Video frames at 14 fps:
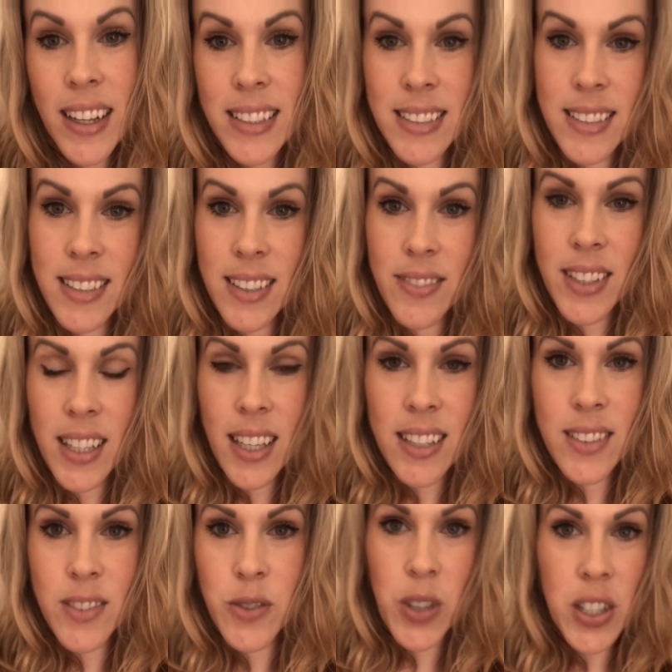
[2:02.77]
and if it
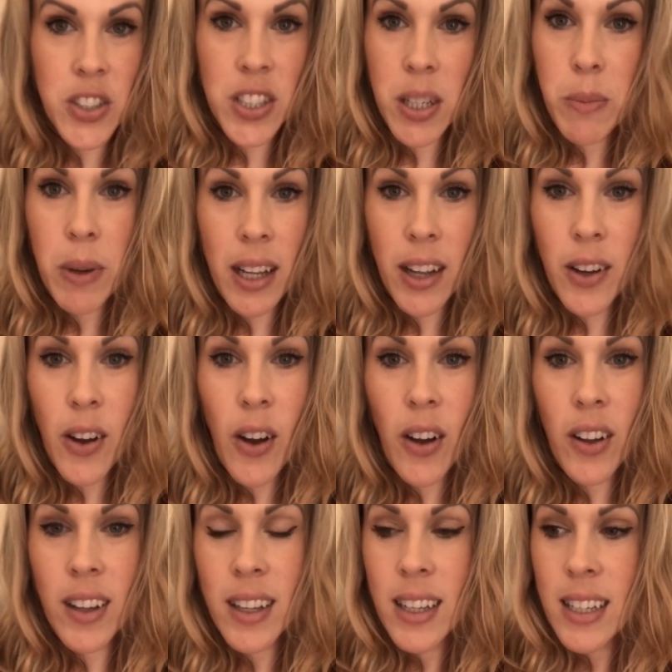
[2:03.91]
can reach anybody at
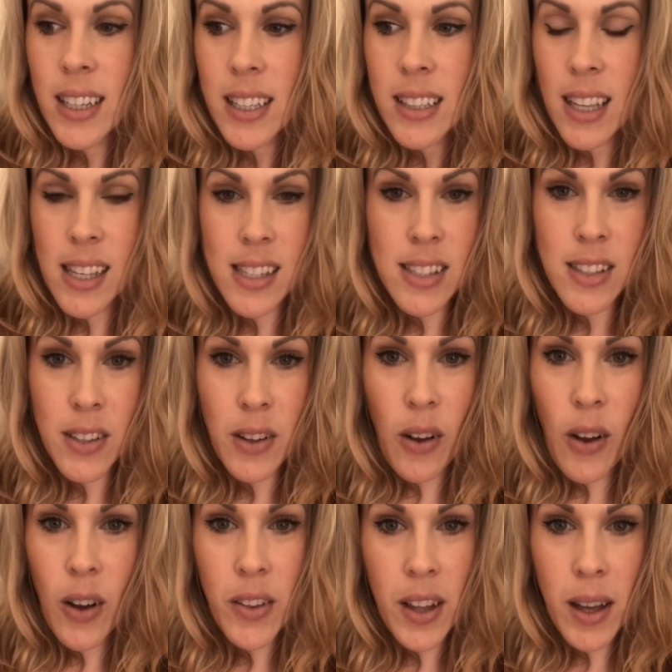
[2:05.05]
all, that's
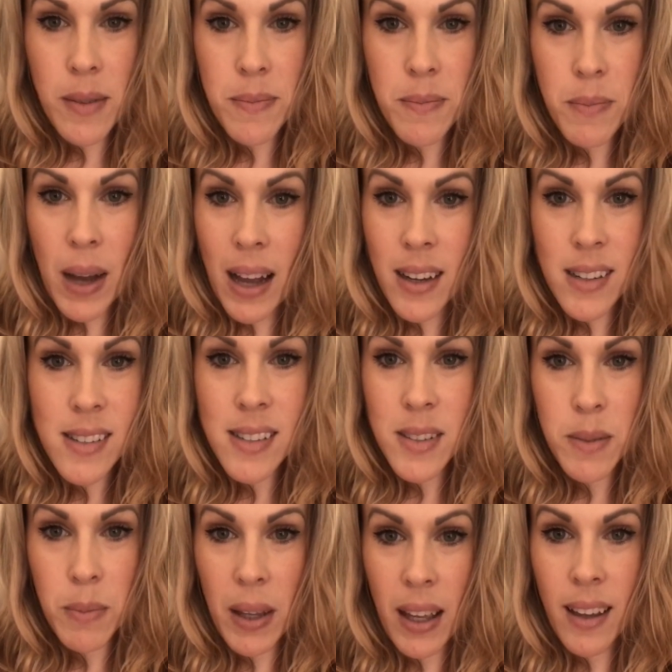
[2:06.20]
all that matters
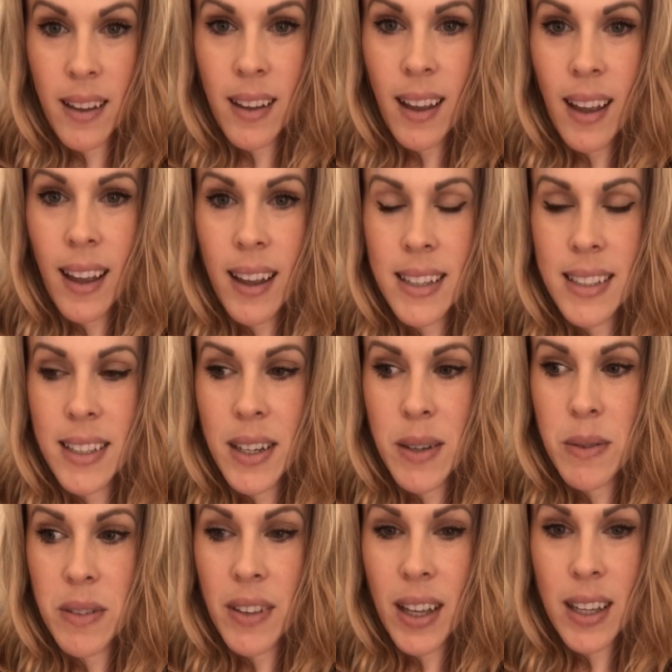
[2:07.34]
to me. And
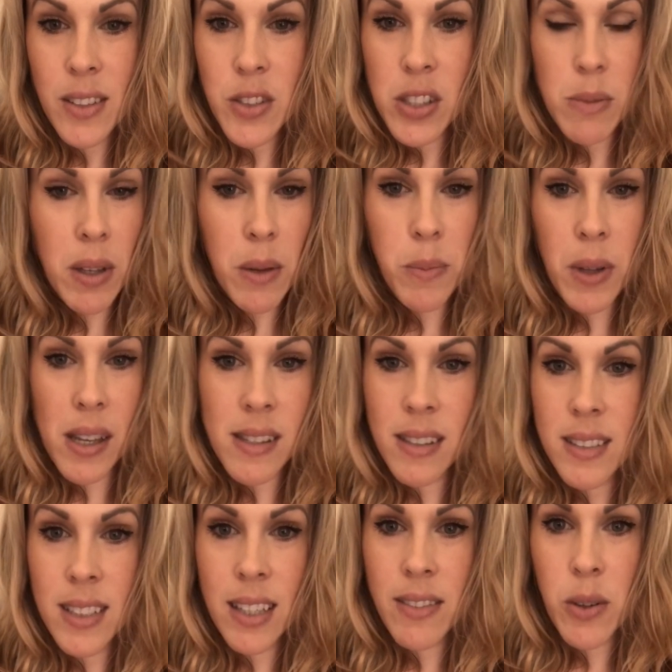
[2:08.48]
if I can just be a
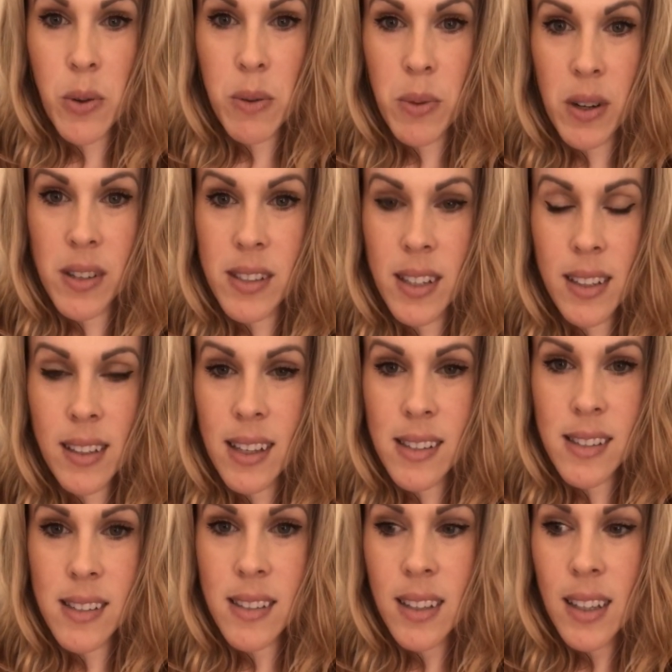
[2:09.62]
blessing to even one person,
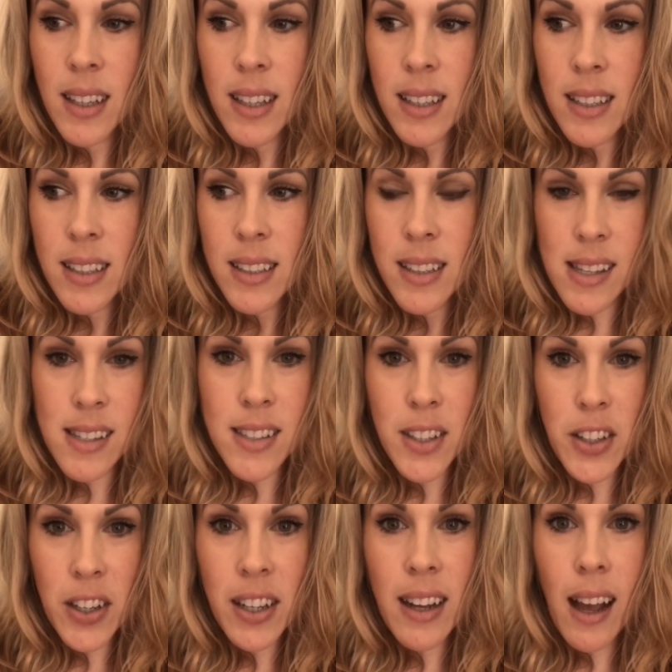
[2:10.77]
that's
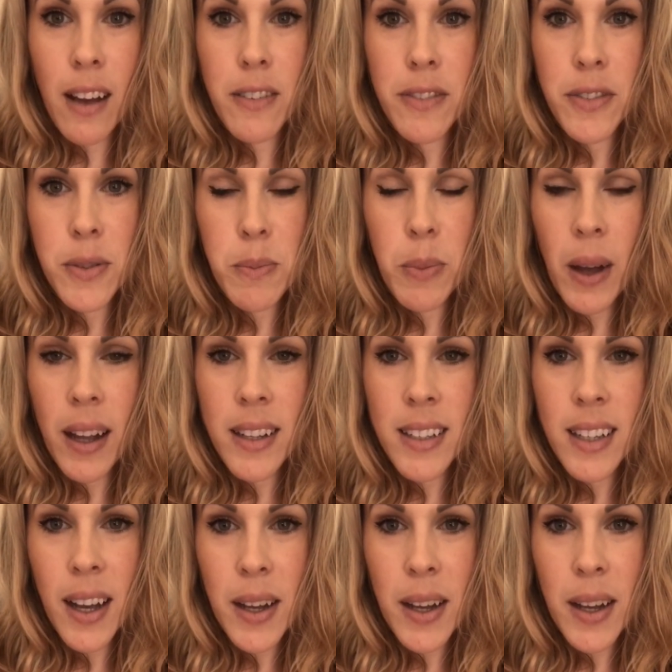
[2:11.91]
good enough. But